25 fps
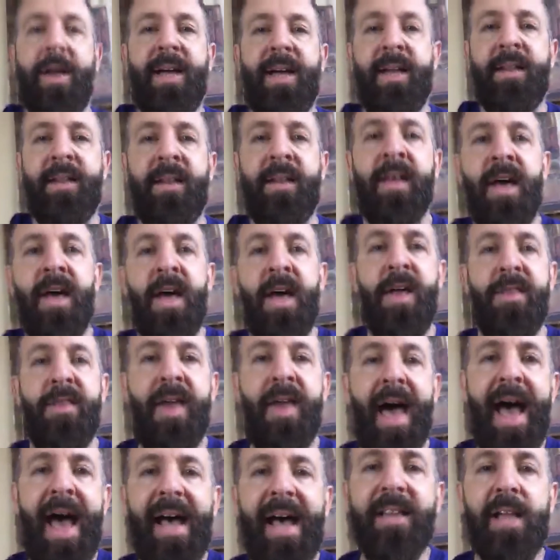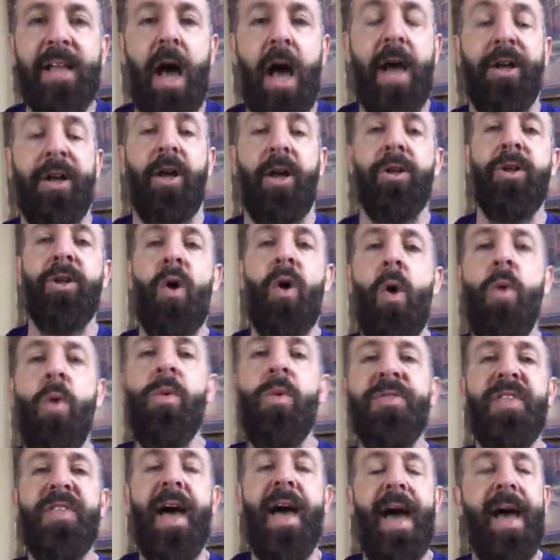in the headline. Along
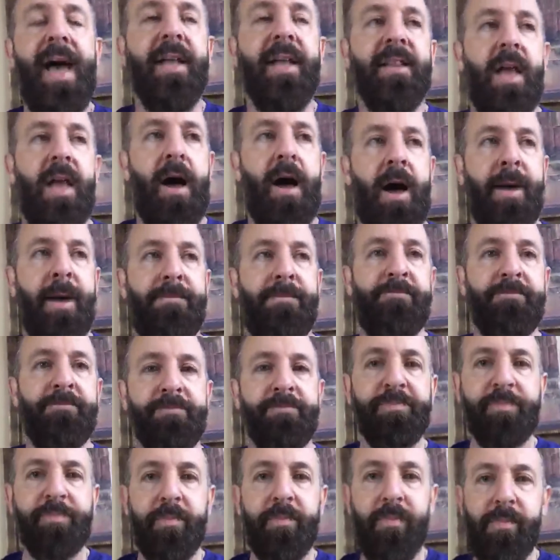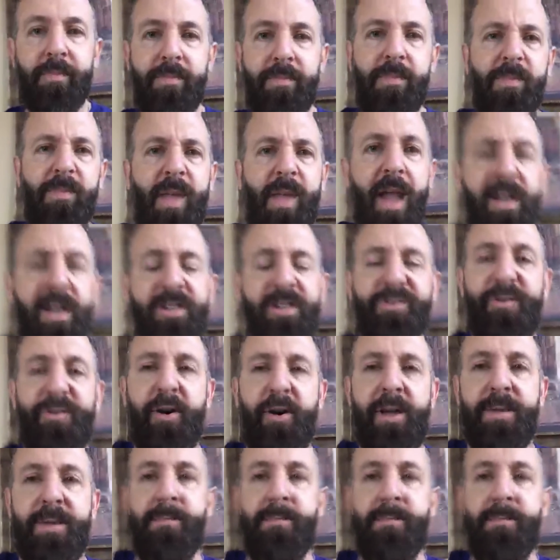with the headline, and it's funny,